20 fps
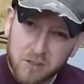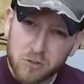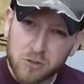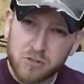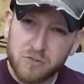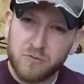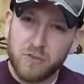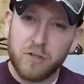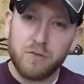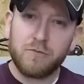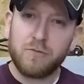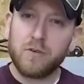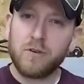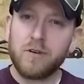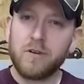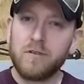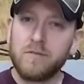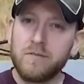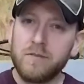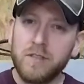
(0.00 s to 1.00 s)
those fit
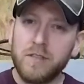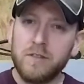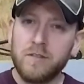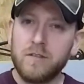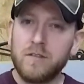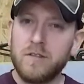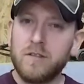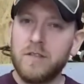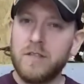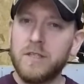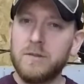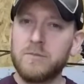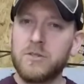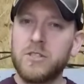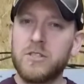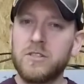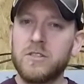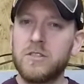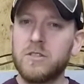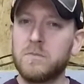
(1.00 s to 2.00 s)
for uh, M
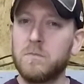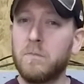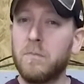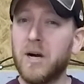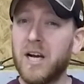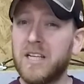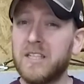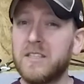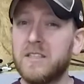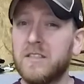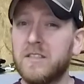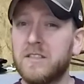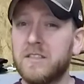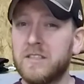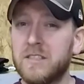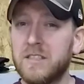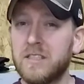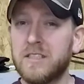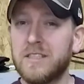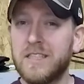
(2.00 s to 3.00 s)
sixes by
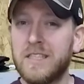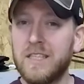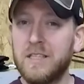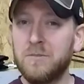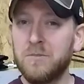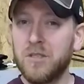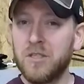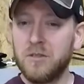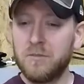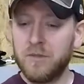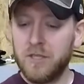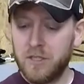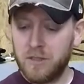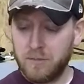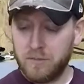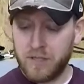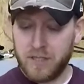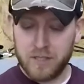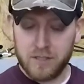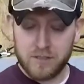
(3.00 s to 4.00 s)
sixteen millimeter
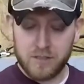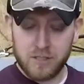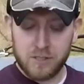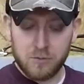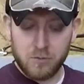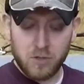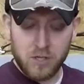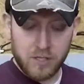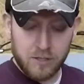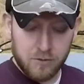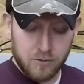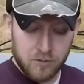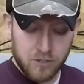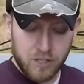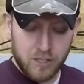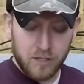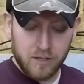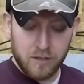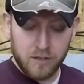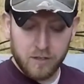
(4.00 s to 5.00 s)
because that's what I used
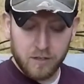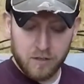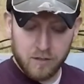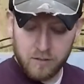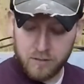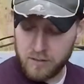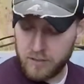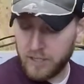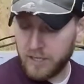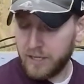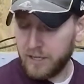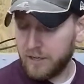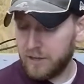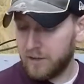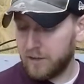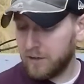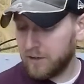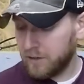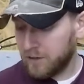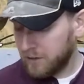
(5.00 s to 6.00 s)
here,
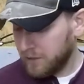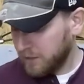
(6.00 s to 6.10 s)
here,